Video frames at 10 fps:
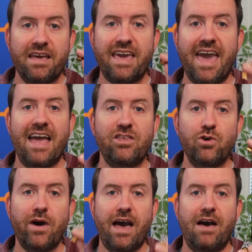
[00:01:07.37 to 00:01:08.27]
can
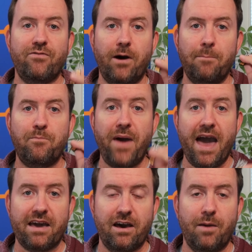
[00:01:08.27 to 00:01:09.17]
you have a
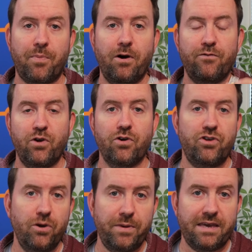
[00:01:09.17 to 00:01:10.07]
backup of your
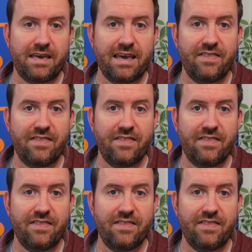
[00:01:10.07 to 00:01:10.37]
YubiKey?